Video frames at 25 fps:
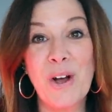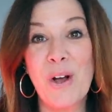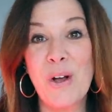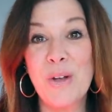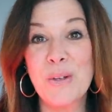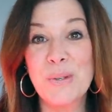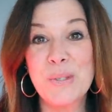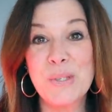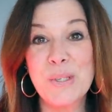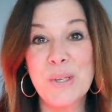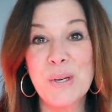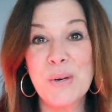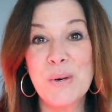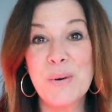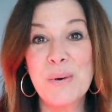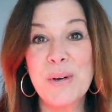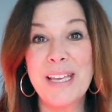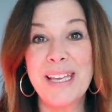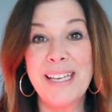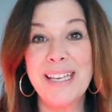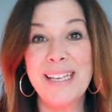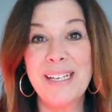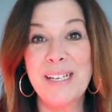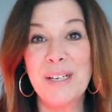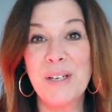also
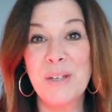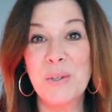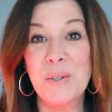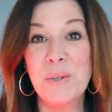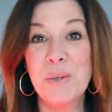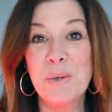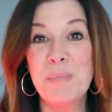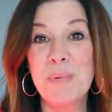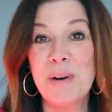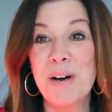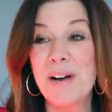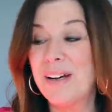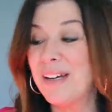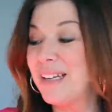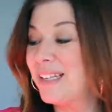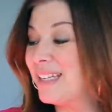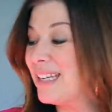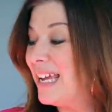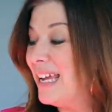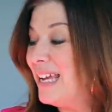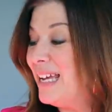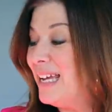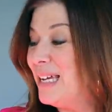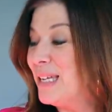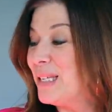hit a
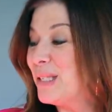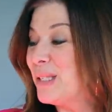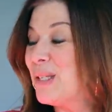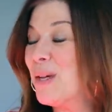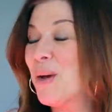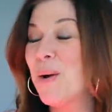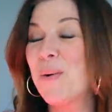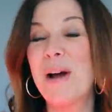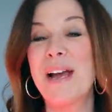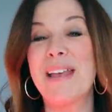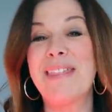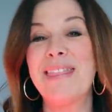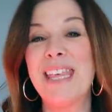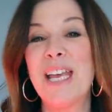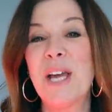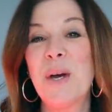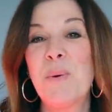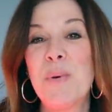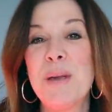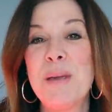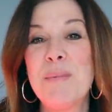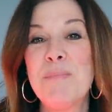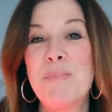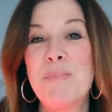coupon, so I think we